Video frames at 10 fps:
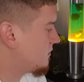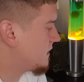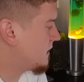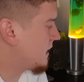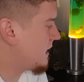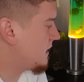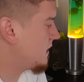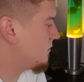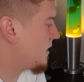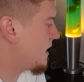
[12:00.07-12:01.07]
you'll need an 8
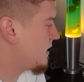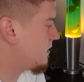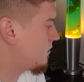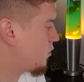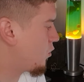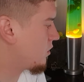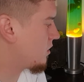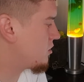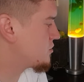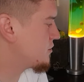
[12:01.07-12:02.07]
gigabyte or larger